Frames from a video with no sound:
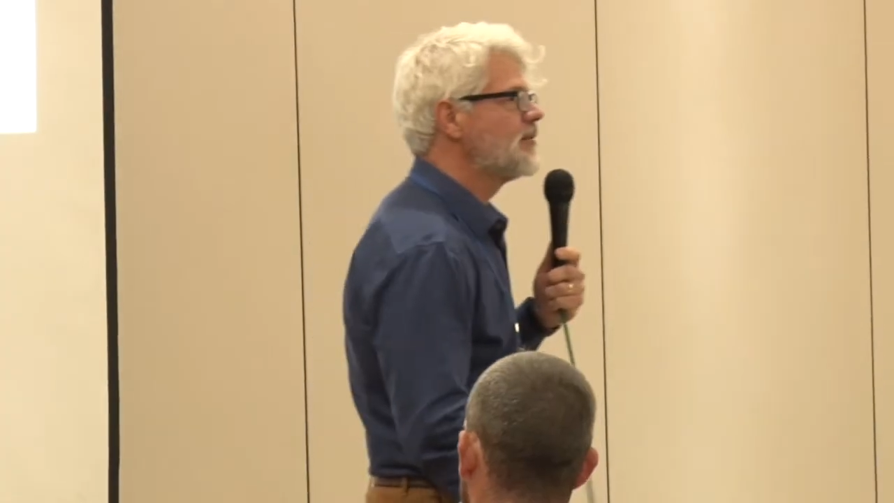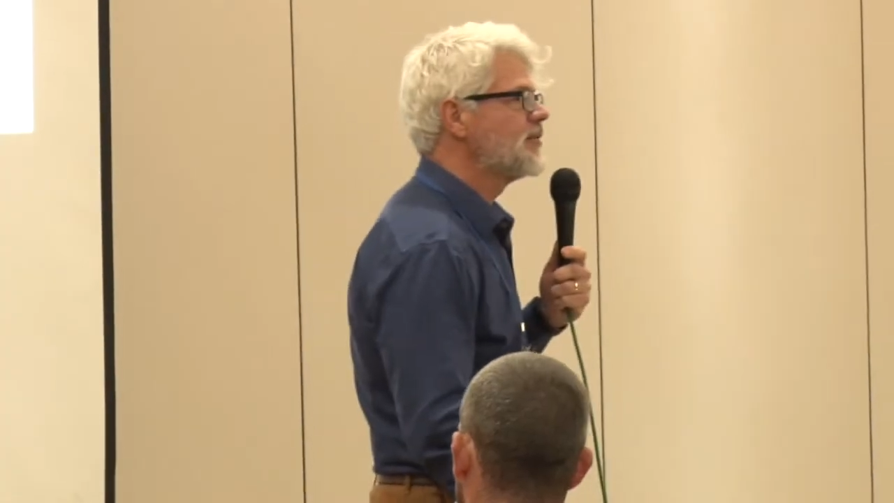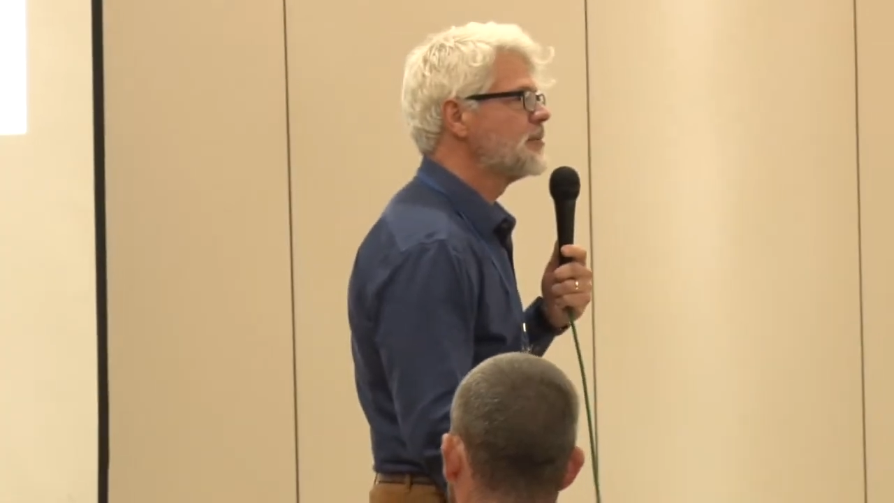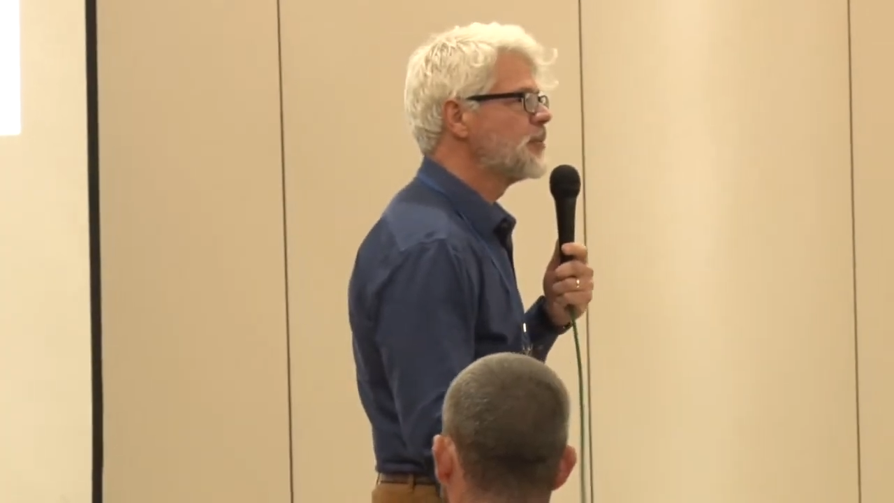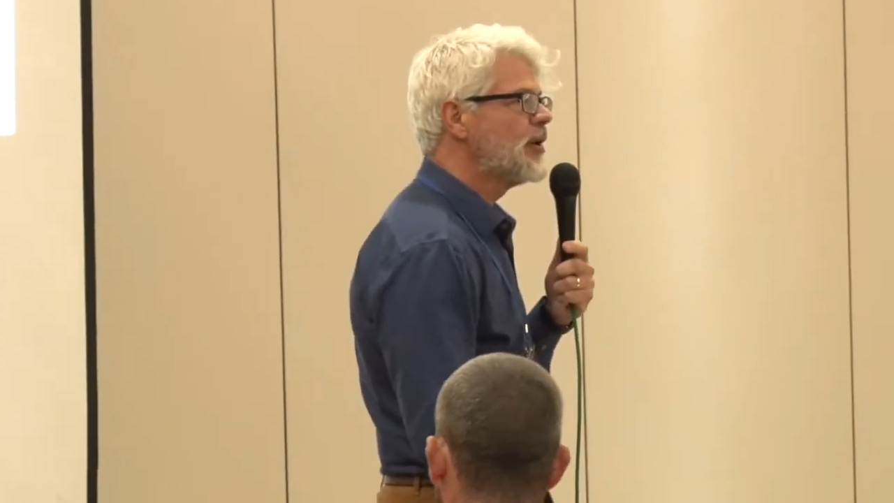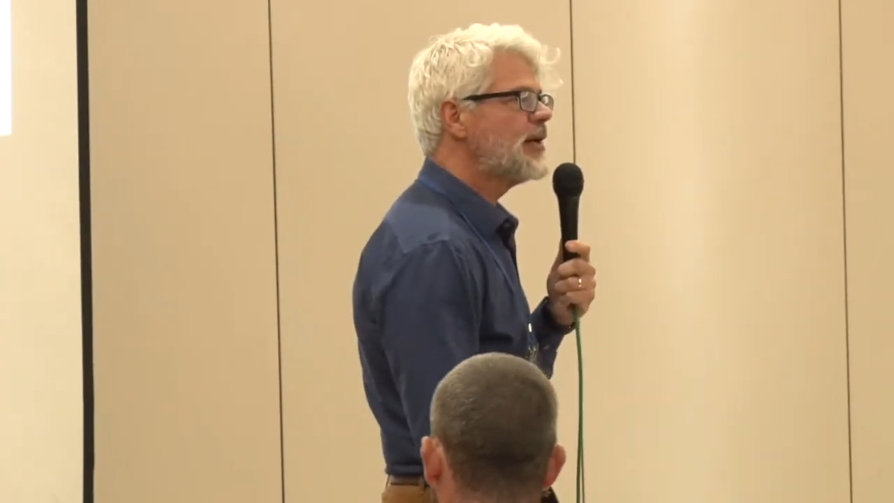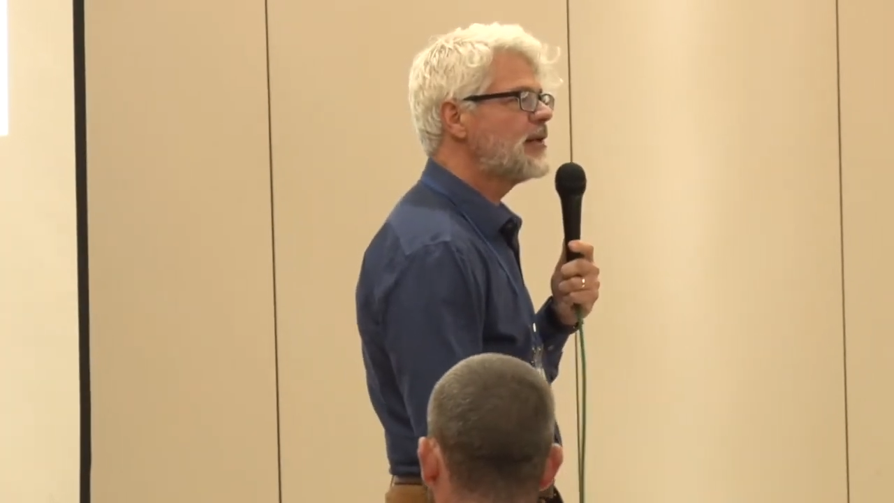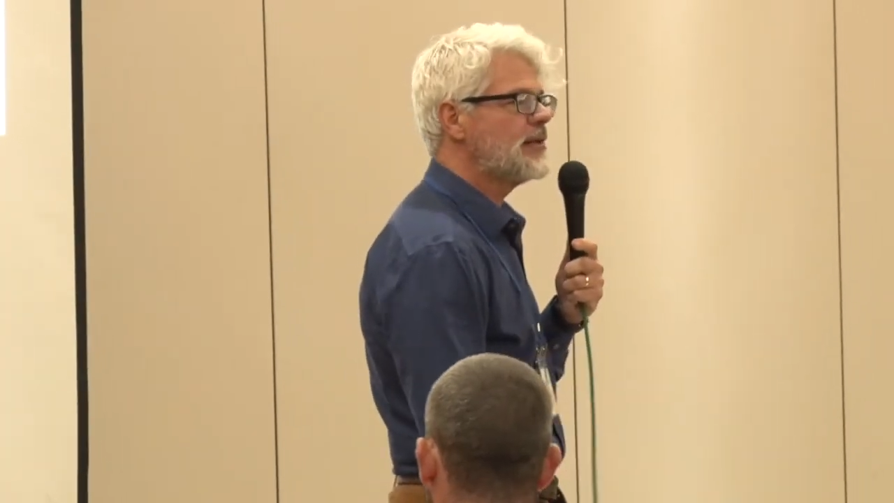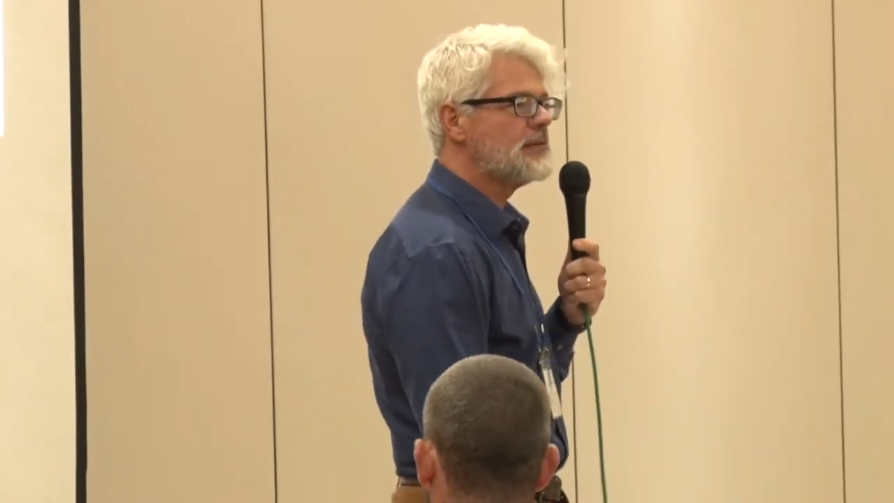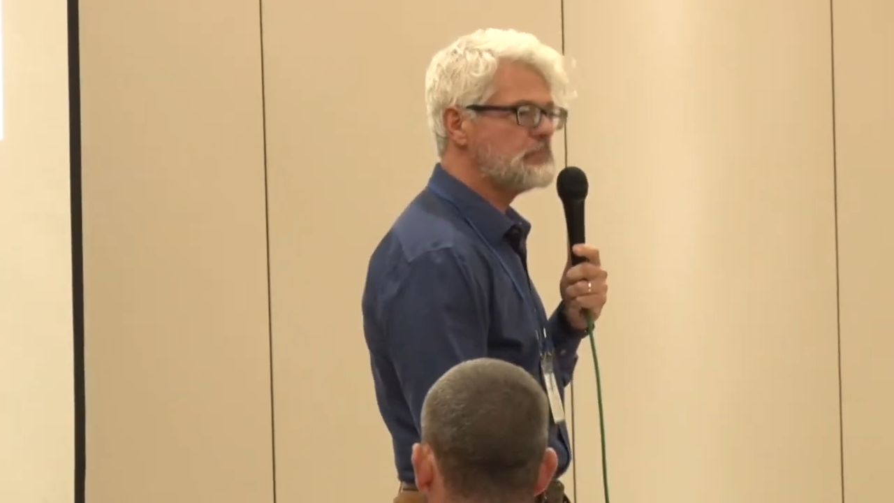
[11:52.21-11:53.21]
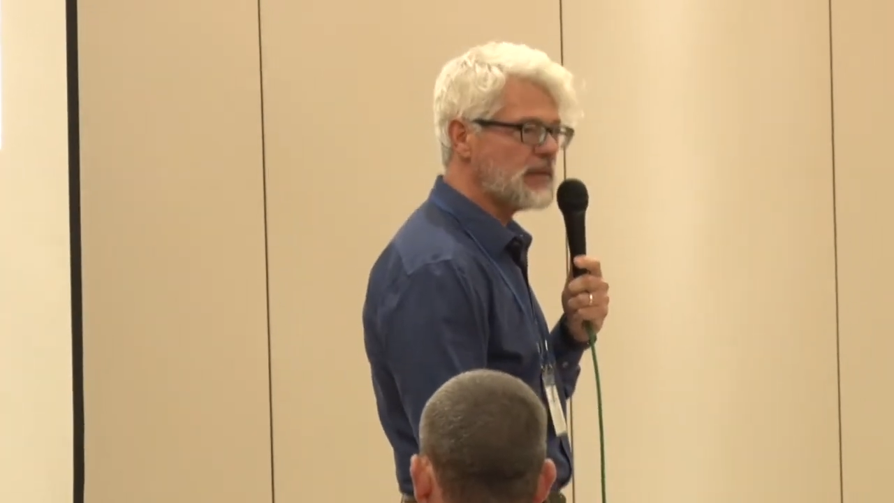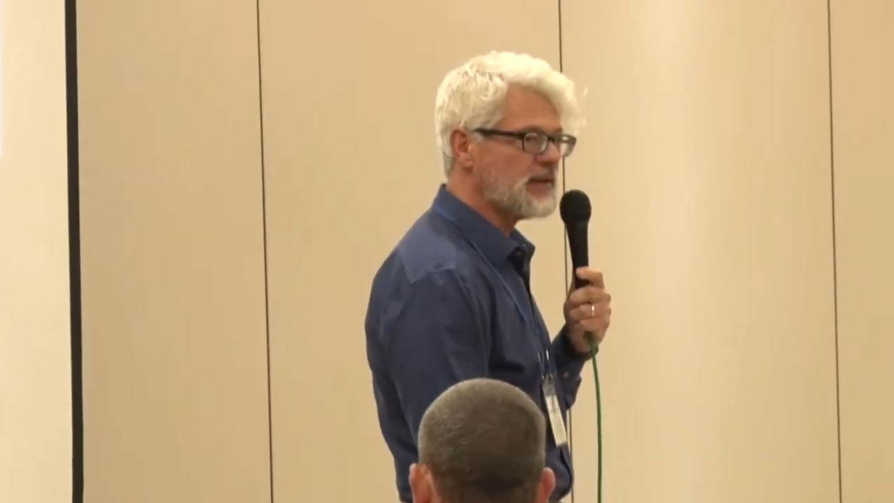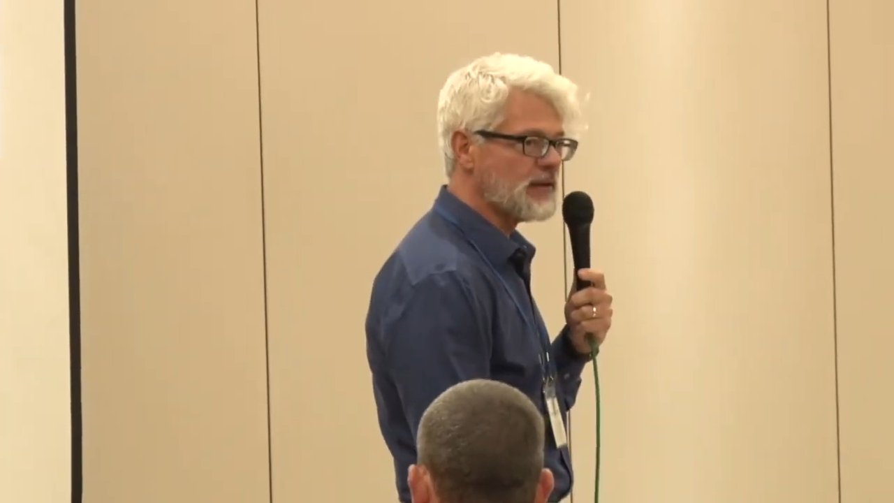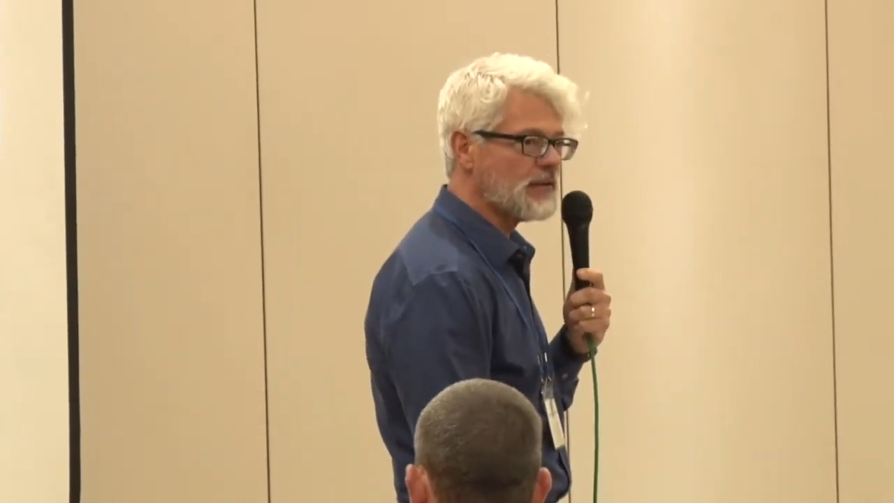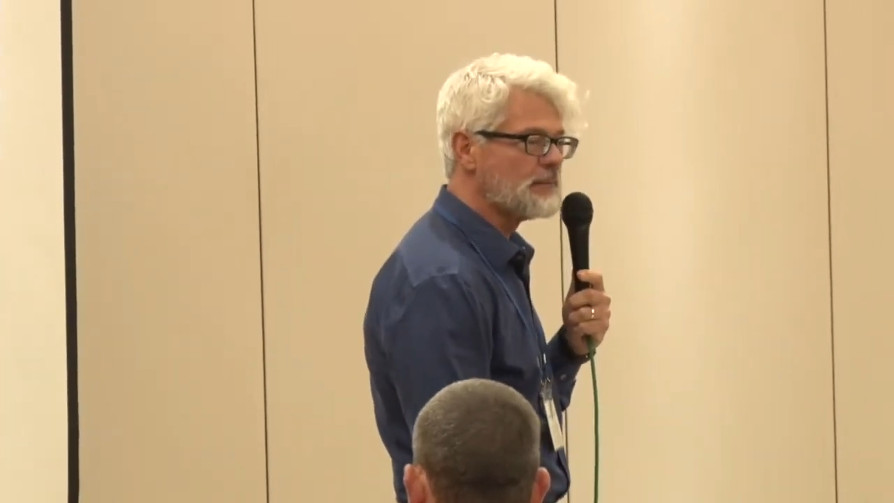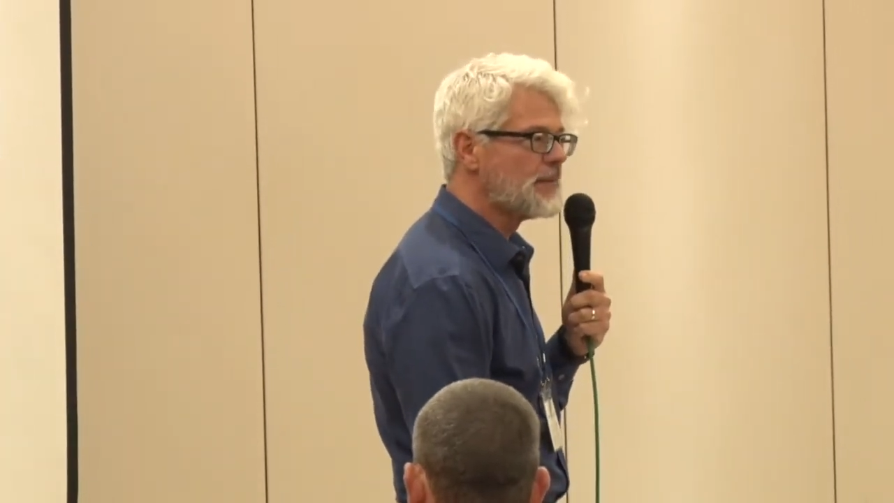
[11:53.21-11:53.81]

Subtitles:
for bread and beer.